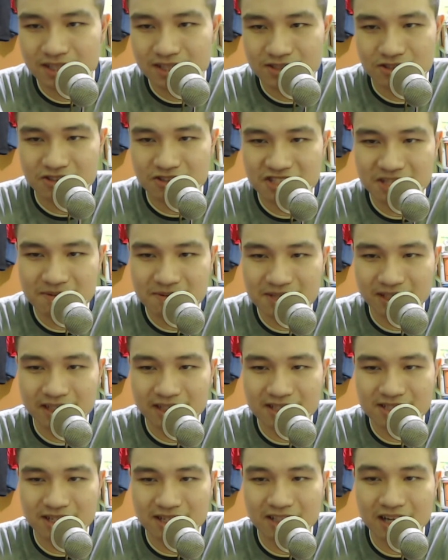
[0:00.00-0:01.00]
So it seems like
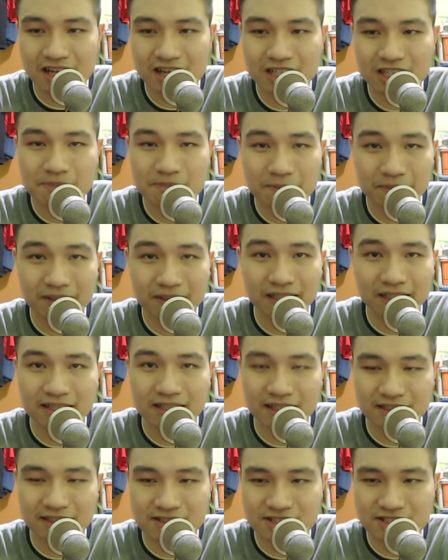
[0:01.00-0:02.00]
there's other people that
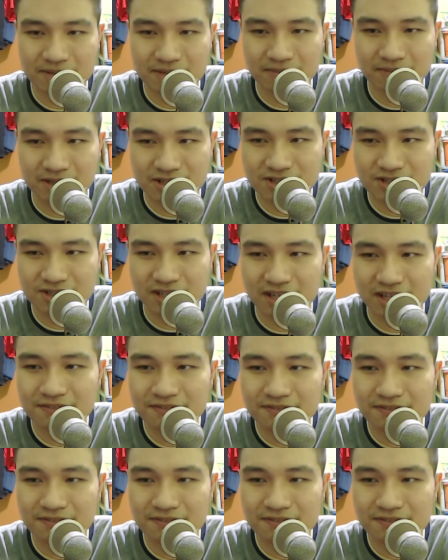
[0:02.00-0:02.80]
done similar stuff.